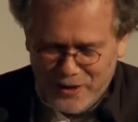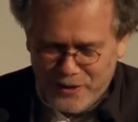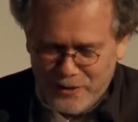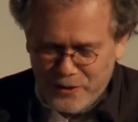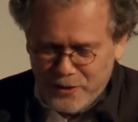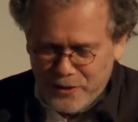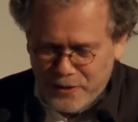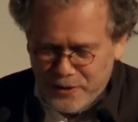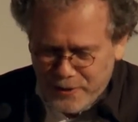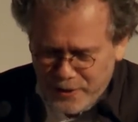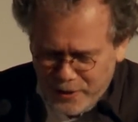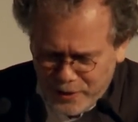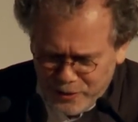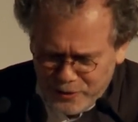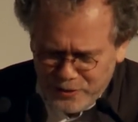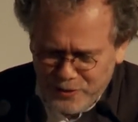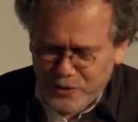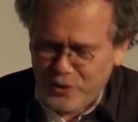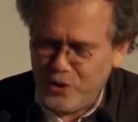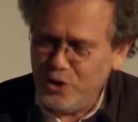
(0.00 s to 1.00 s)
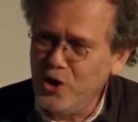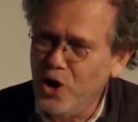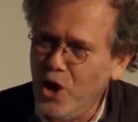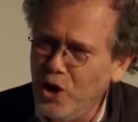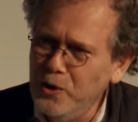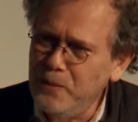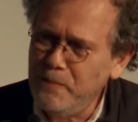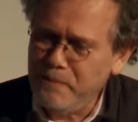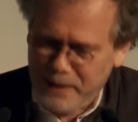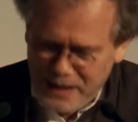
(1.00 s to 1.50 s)
The third
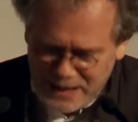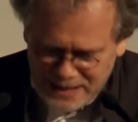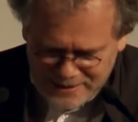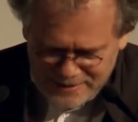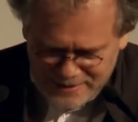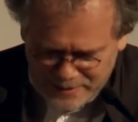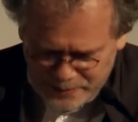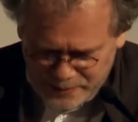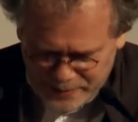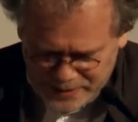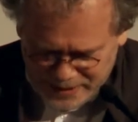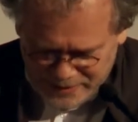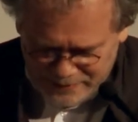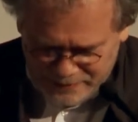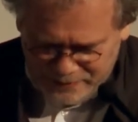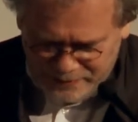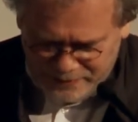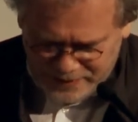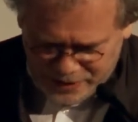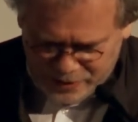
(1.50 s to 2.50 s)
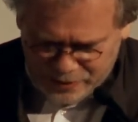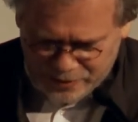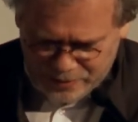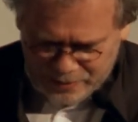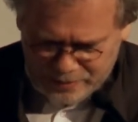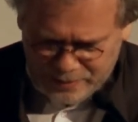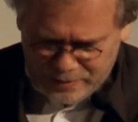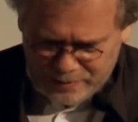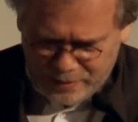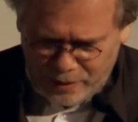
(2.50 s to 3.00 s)
non-military
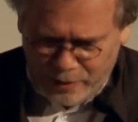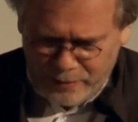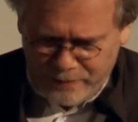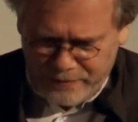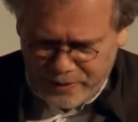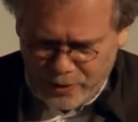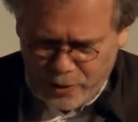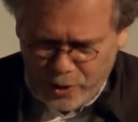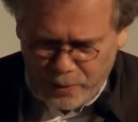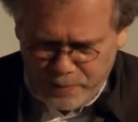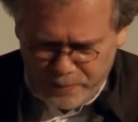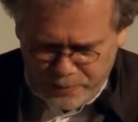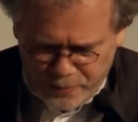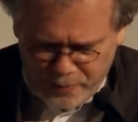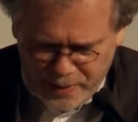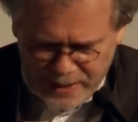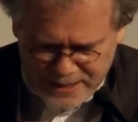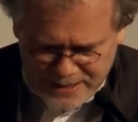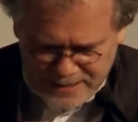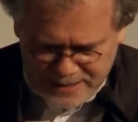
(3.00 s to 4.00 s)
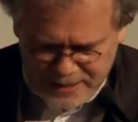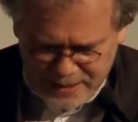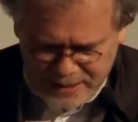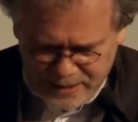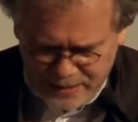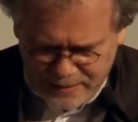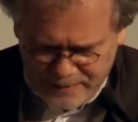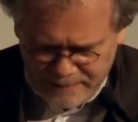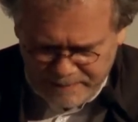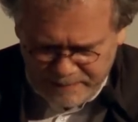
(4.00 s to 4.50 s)
figure of the
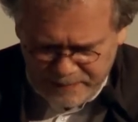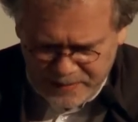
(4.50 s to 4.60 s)
uprising